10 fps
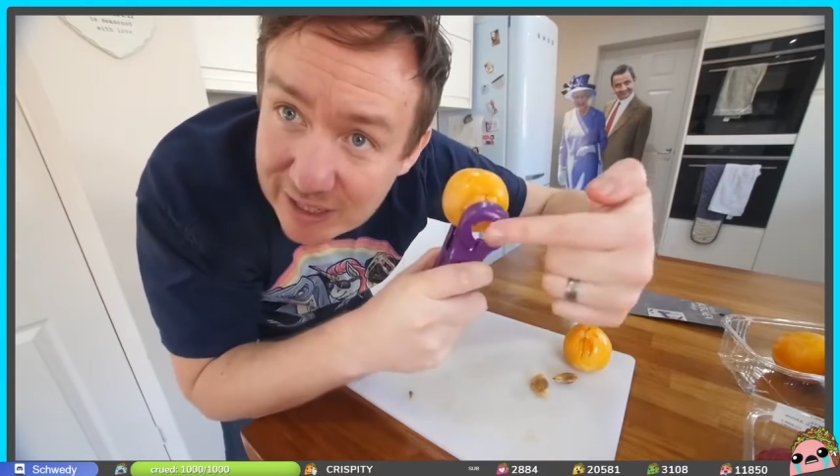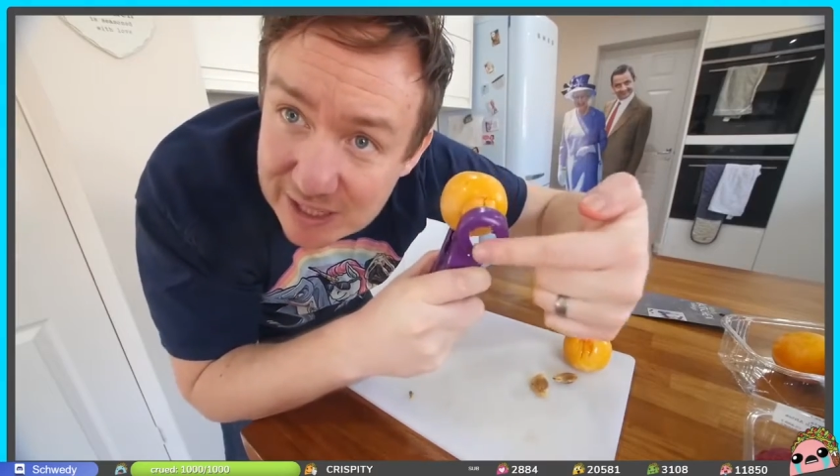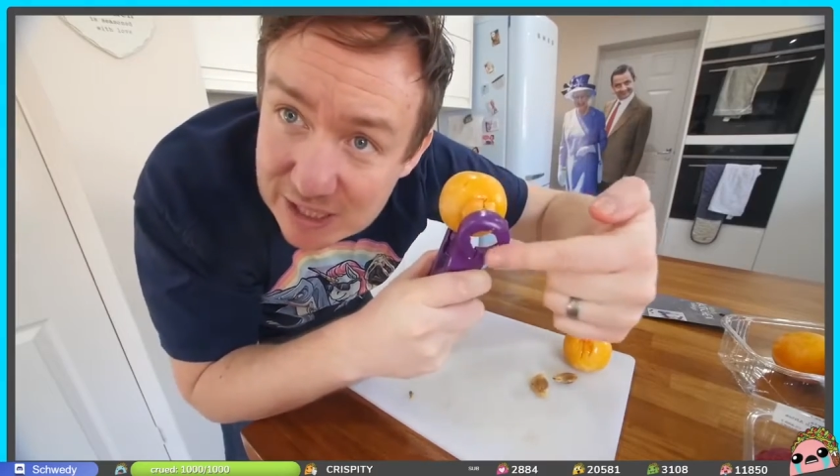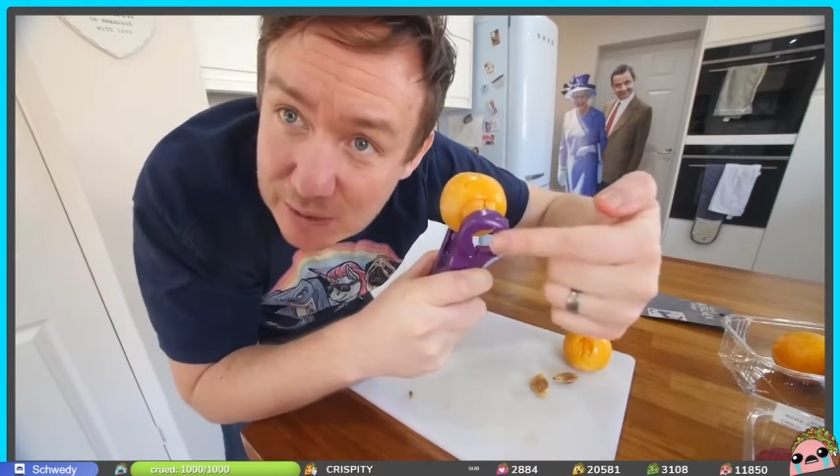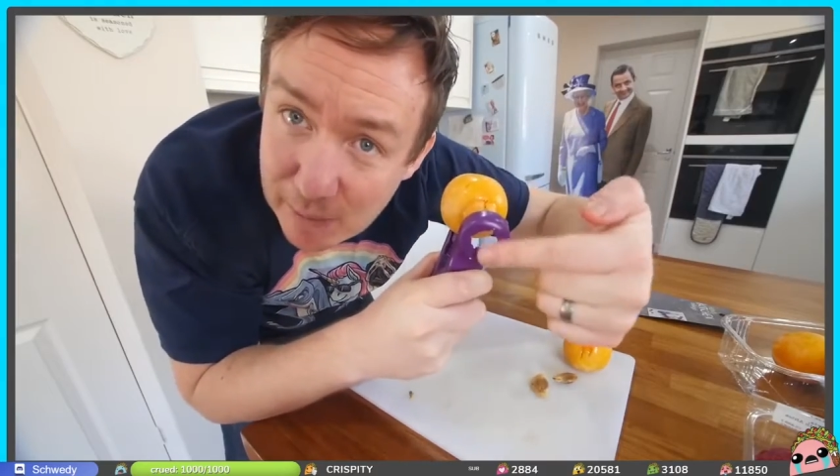That
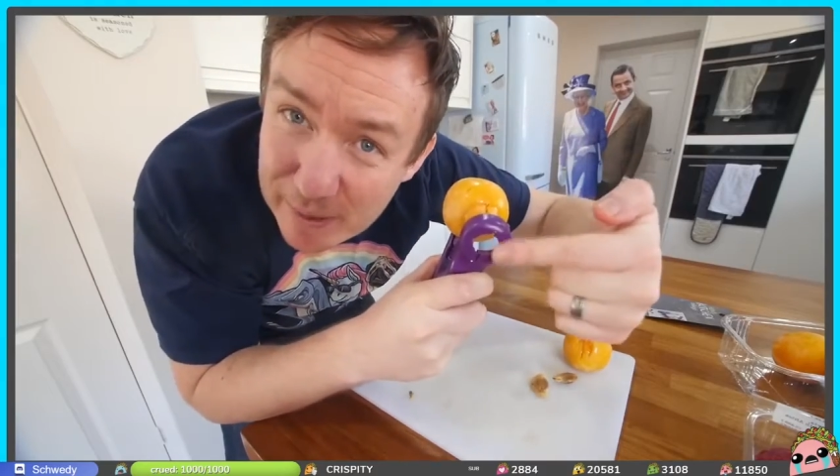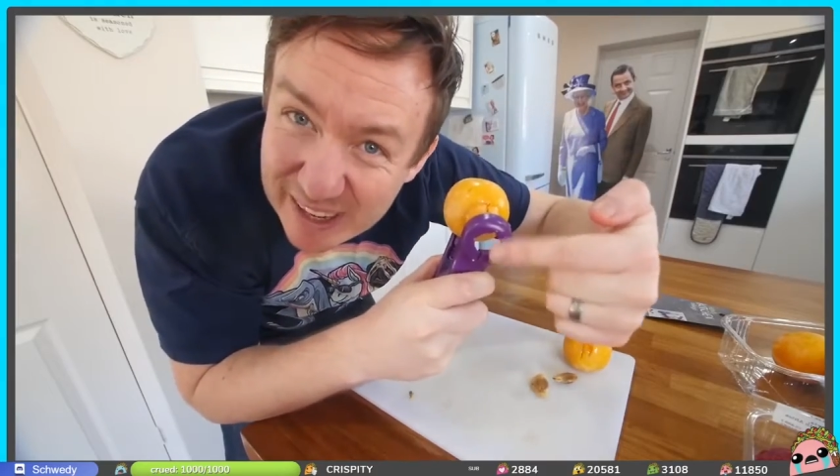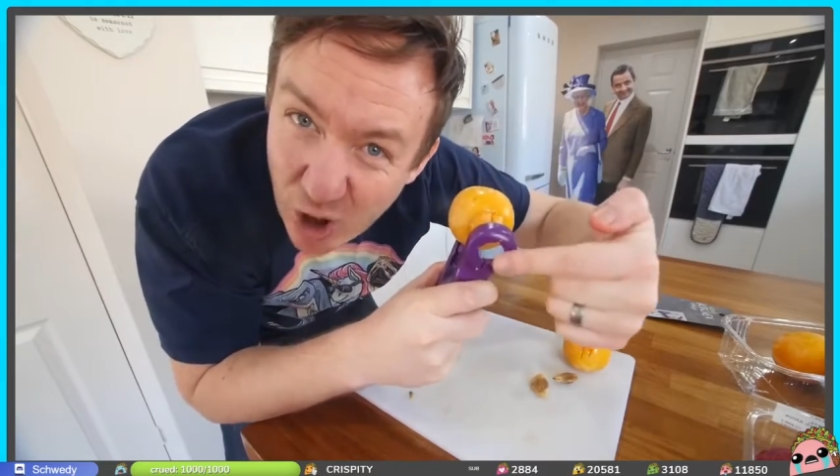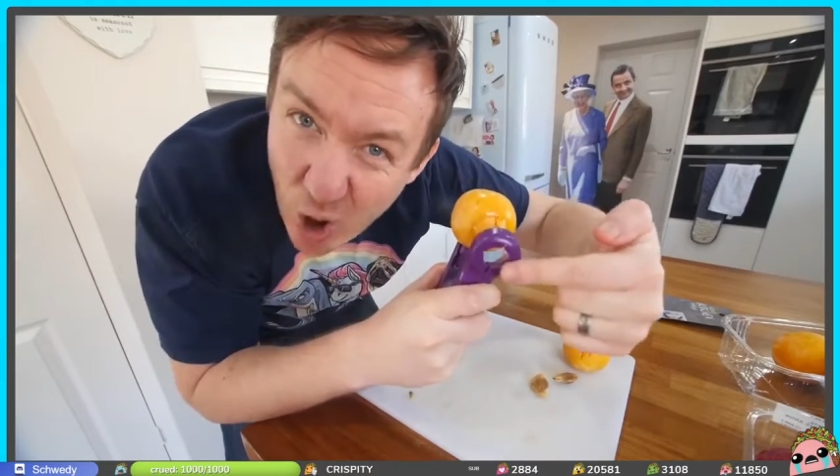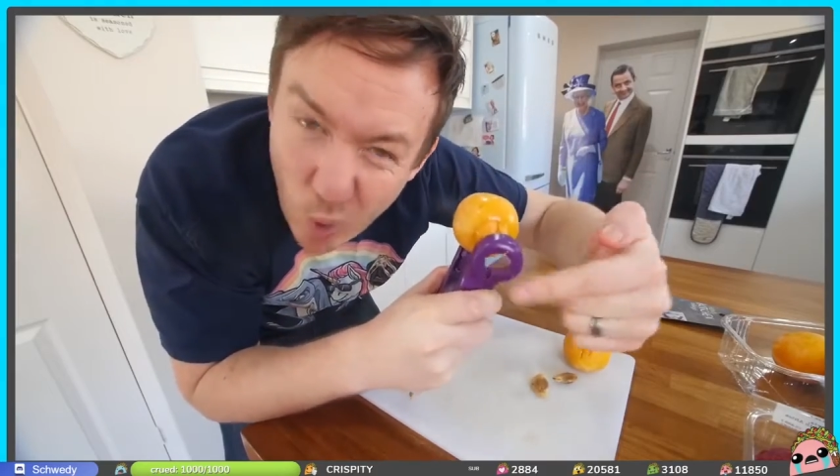needs to be a
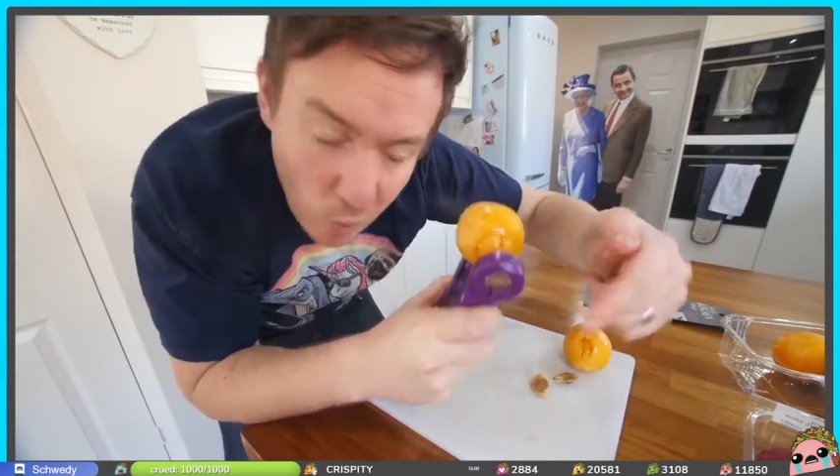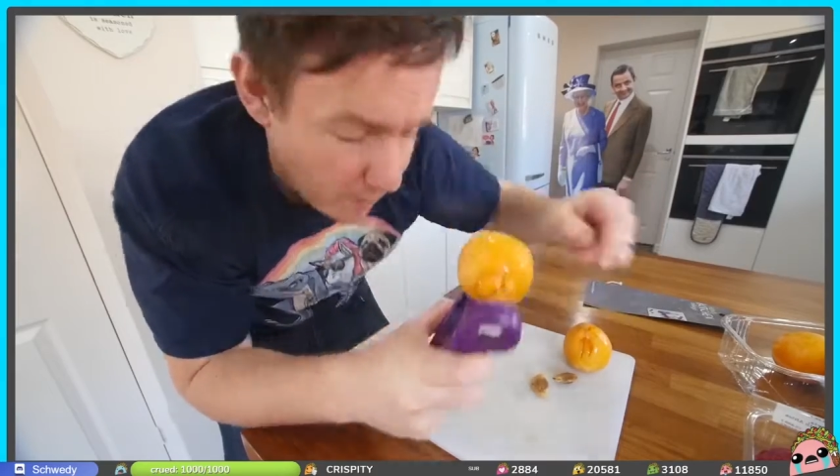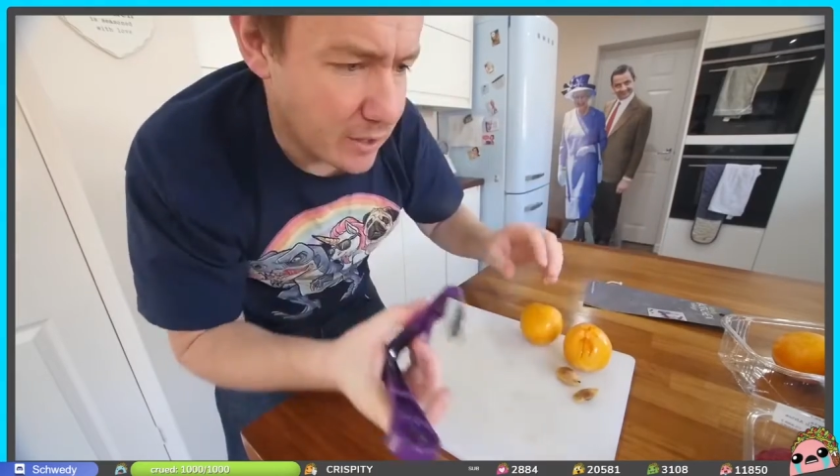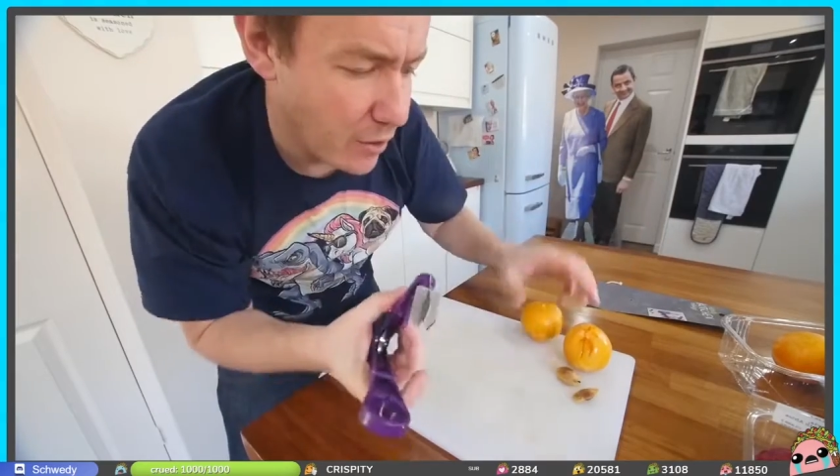bigger hole.